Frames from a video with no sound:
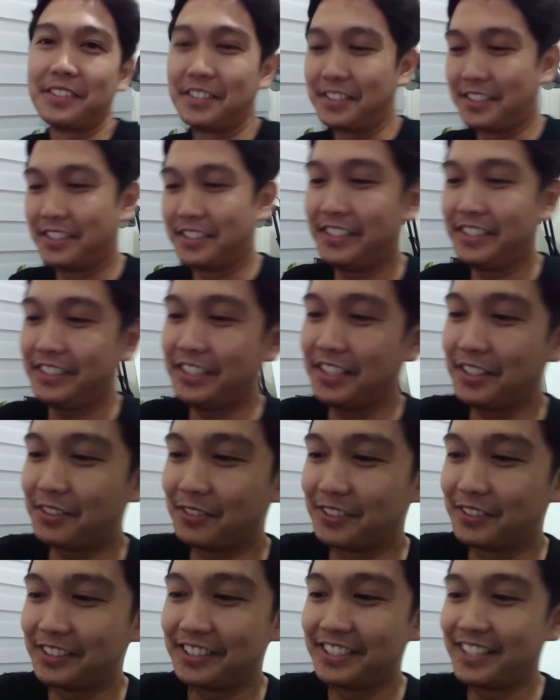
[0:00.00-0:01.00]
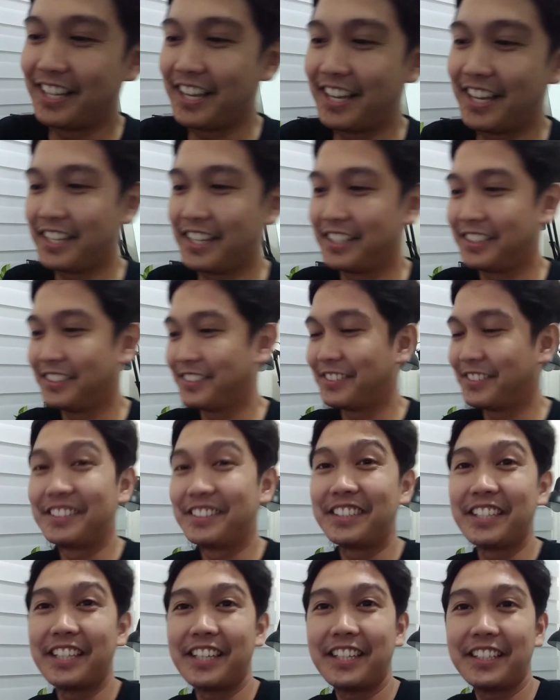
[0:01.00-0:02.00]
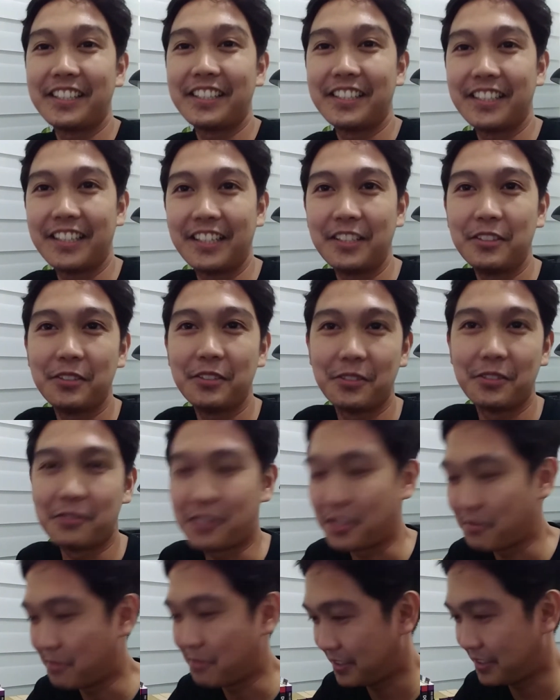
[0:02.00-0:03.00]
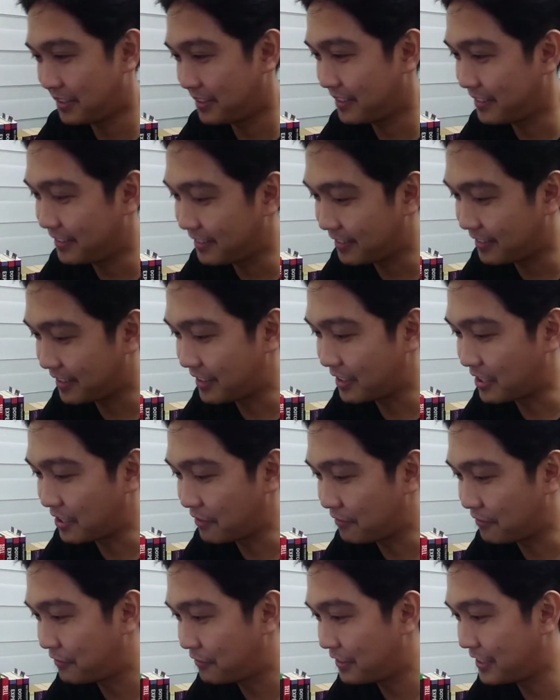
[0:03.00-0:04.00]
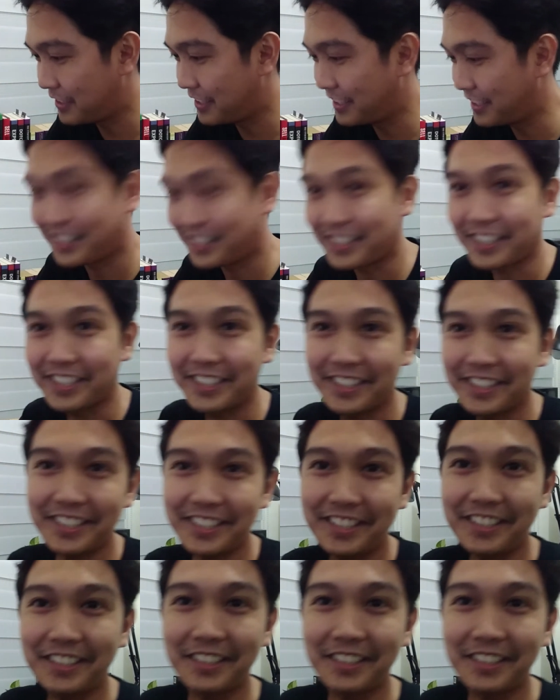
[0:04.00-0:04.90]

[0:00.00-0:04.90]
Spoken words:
30, 29, 28. I don't know why, but I'm feeling excited.